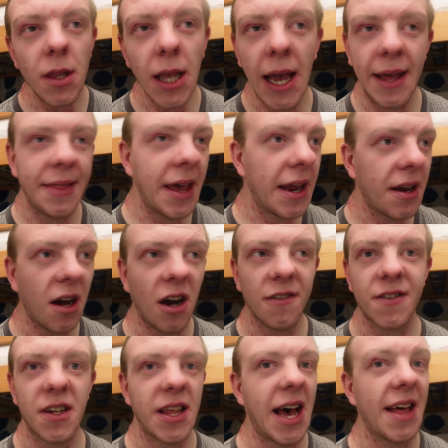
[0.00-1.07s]
and then
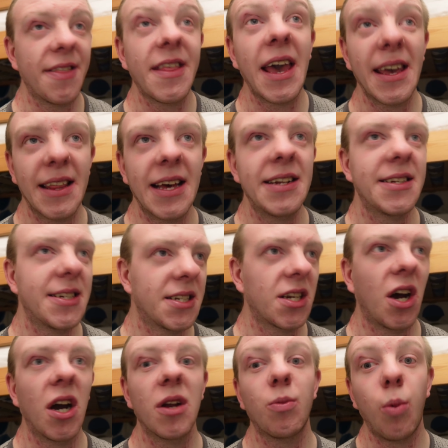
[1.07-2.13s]
after that they then
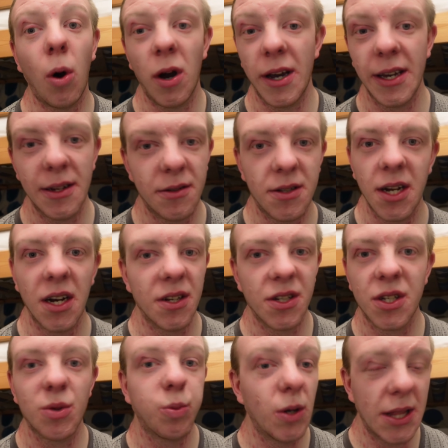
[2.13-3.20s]
decide what it
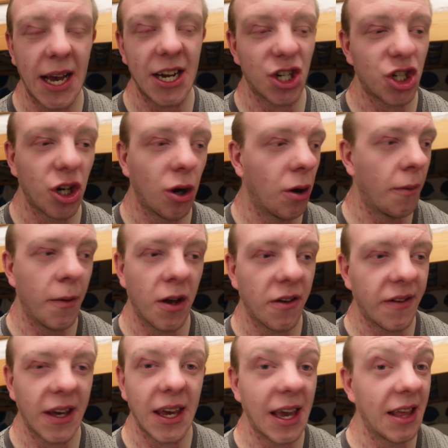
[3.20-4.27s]
does with that show or
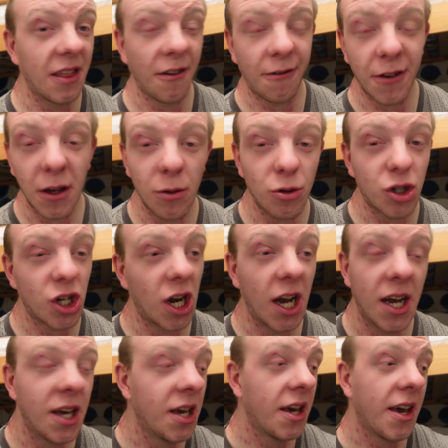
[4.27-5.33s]
movie in the
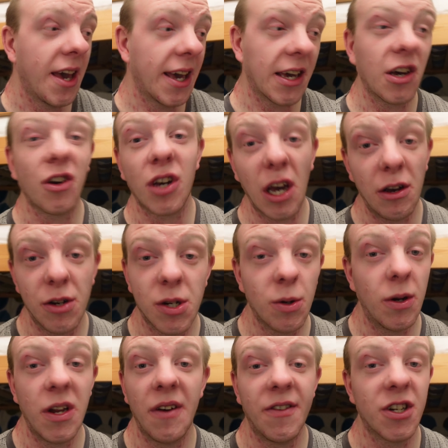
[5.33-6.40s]
future. It could go to
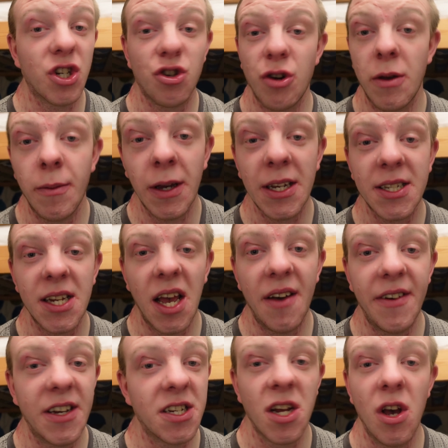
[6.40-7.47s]
another streaming
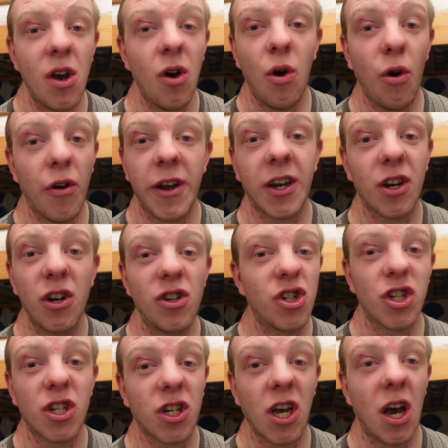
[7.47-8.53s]
service, or it could
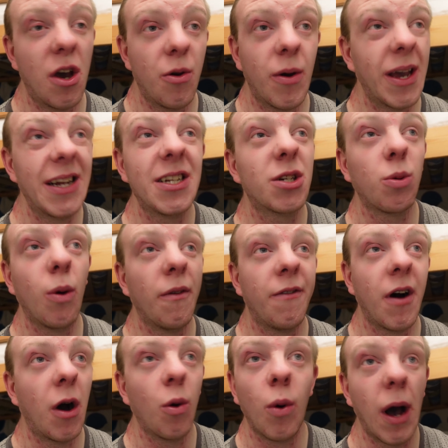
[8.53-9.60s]
just go into a
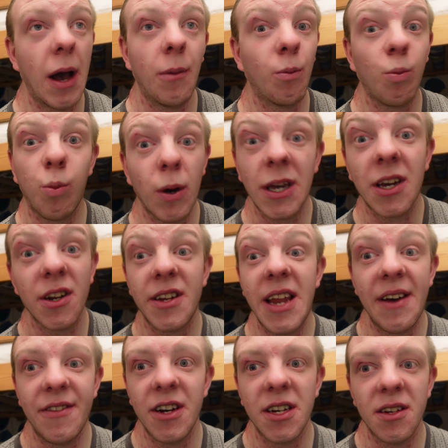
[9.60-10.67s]
vault and we could
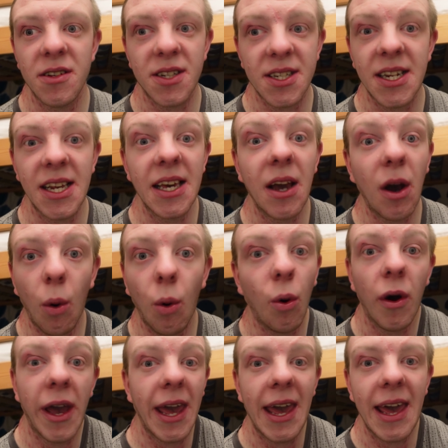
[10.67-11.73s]
never see
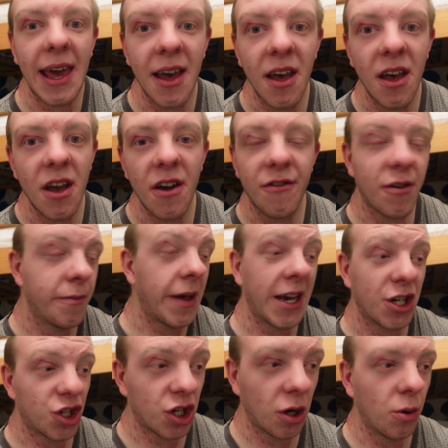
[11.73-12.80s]
or hear from that
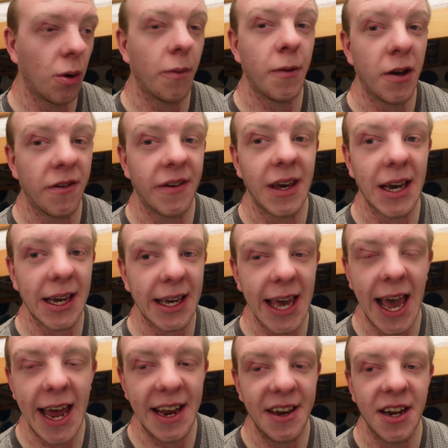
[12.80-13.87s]
show or movie
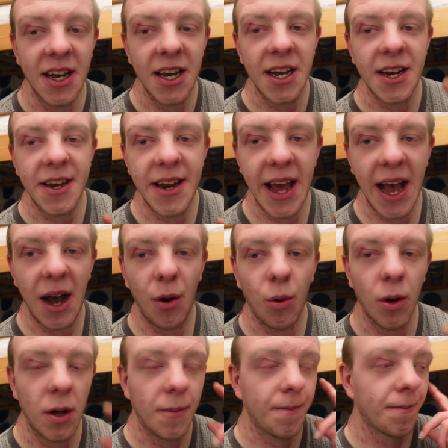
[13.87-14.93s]
again. Now,
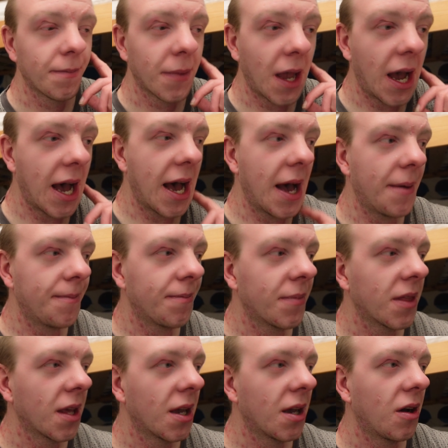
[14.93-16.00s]
um,
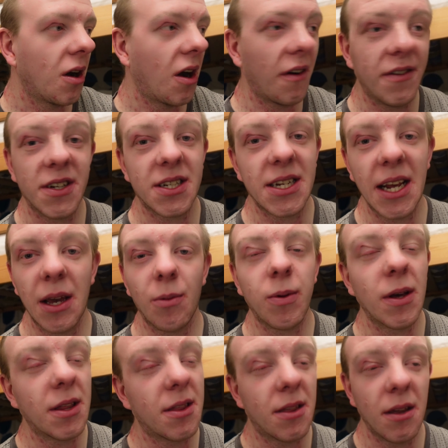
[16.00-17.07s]
obviously
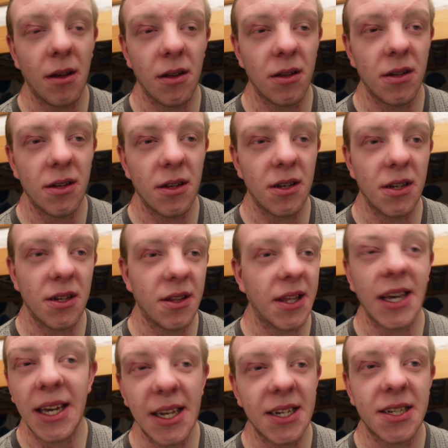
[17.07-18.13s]
with
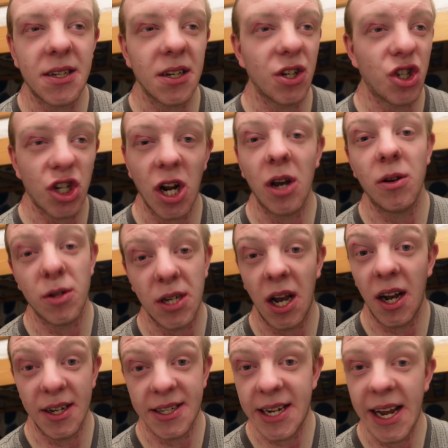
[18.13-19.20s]
these shows that
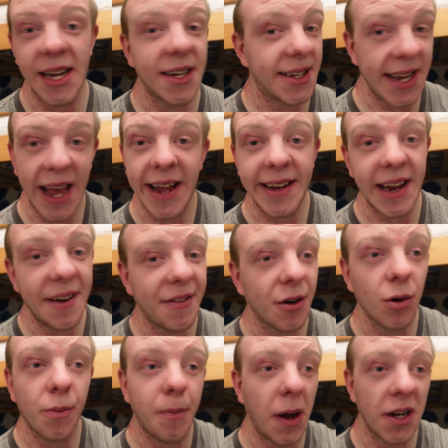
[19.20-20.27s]
I said,
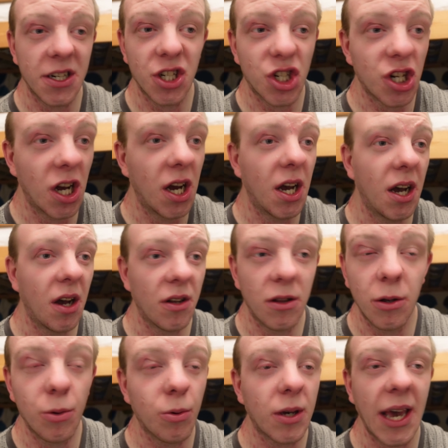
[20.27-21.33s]
Daredevil, Punisher,
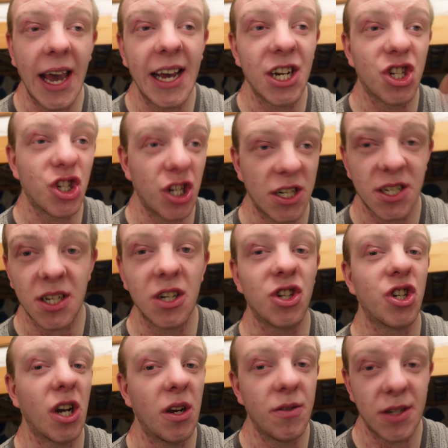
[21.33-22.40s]
Luke Cage, Jessica
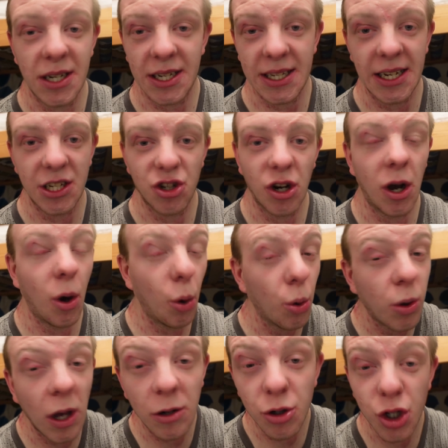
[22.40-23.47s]
Jones, et cetera, all
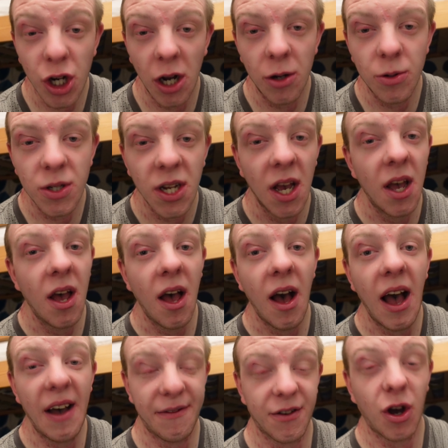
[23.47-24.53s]
those shows
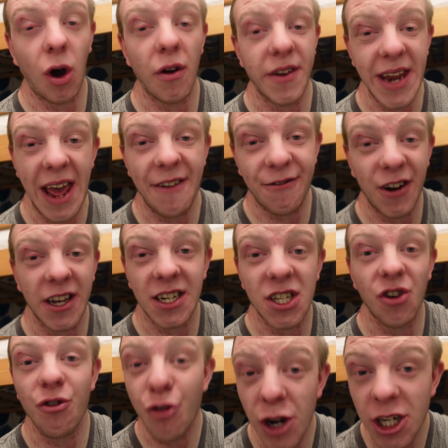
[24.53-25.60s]
have got Netflix
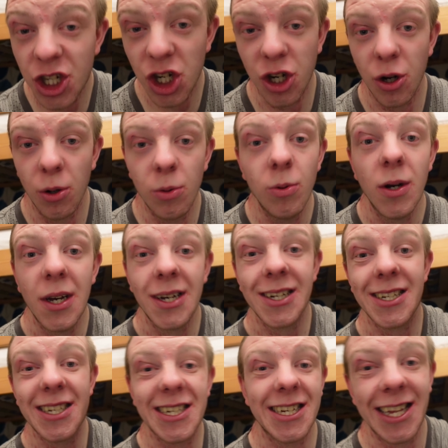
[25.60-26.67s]
original
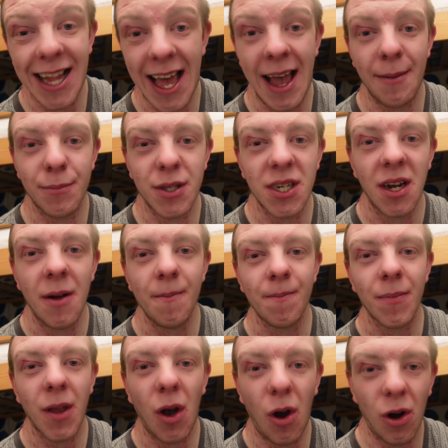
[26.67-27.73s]
slapped
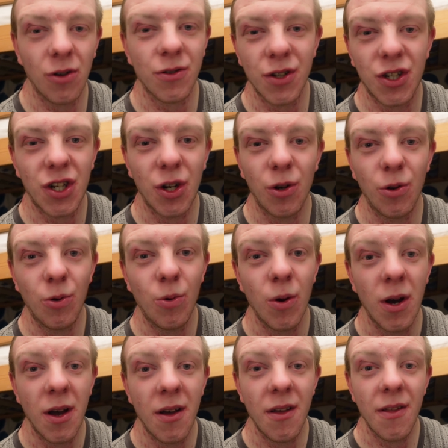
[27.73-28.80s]
onto
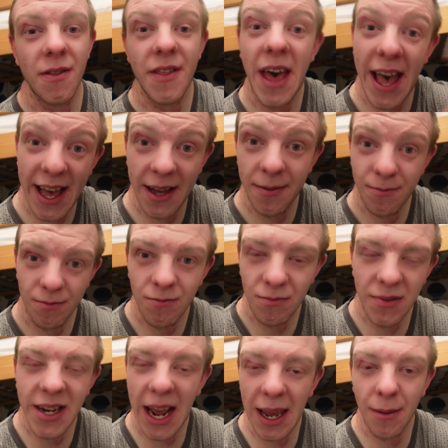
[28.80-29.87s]
their
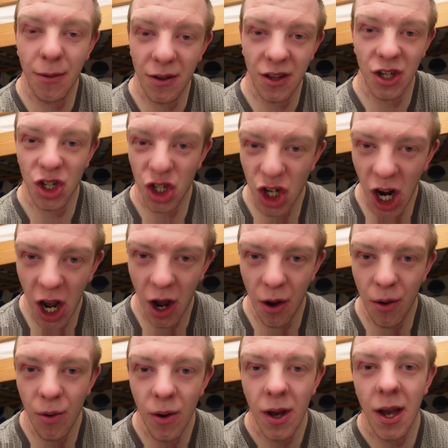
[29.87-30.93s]
name of the
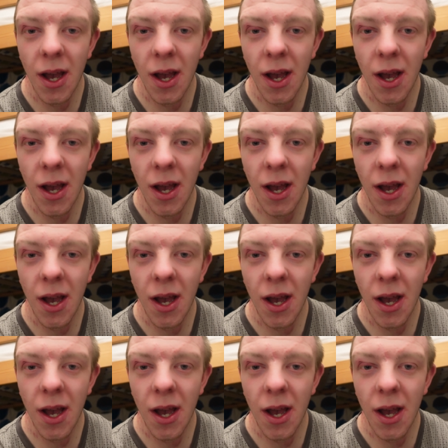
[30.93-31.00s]
show.